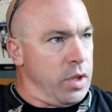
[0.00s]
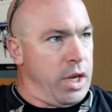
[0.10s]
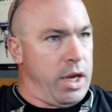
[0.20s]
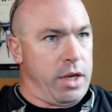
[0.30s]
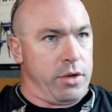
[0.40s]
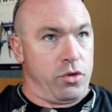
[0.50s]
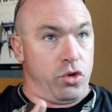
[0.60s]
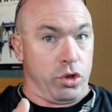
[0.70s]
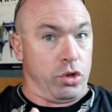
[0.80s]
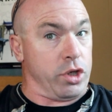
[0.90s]
And
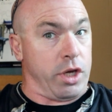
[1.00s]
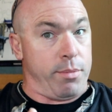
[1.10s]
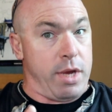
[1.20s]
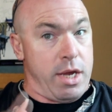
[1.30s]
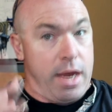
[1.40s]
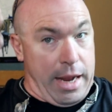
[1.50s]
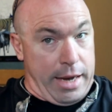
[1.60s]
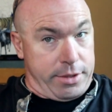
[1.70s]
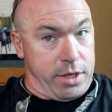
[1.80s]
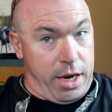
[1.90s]
you're gonna look at me
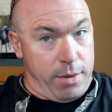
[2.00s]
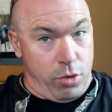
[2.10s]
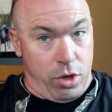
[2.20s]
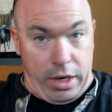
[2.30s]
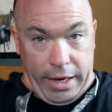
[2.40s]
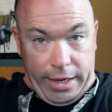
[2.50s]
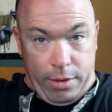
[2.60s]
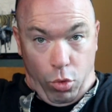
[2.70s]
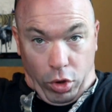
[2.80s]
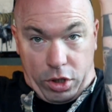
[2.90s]
on camera. I
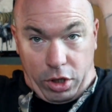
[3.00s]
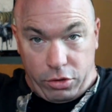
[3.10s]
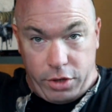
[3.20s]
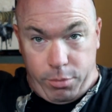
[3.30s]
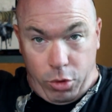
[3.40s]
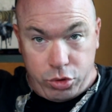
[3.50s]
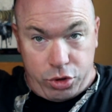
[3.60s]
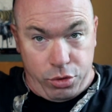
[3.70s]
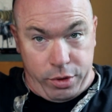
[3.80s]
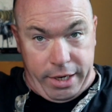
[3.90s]
got more color than most
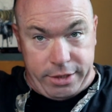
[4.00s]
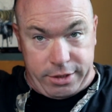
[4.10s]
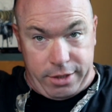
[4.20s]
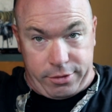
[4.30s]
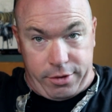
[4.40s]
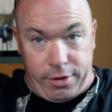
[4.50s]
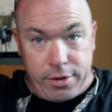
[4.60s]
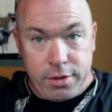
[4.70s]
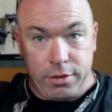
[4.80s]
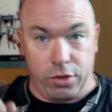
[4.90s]
of you guys out there.
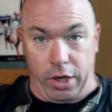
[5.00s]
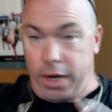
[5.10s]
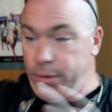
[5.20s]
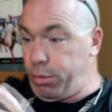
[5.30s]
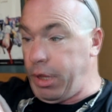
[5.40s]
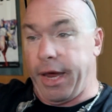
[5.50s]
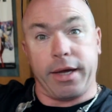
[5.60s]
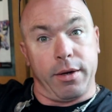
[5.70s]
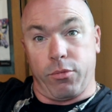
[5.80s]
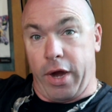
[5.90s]
Okay, I'm
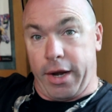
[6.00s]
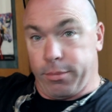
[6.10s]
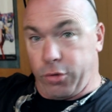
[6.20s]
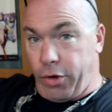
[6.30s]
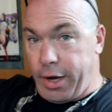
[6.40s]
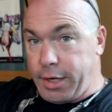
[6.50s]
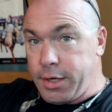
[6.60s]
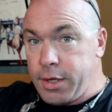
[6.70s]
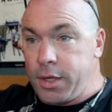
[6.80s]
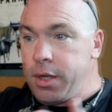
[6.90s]
black, I'm red, I'm green.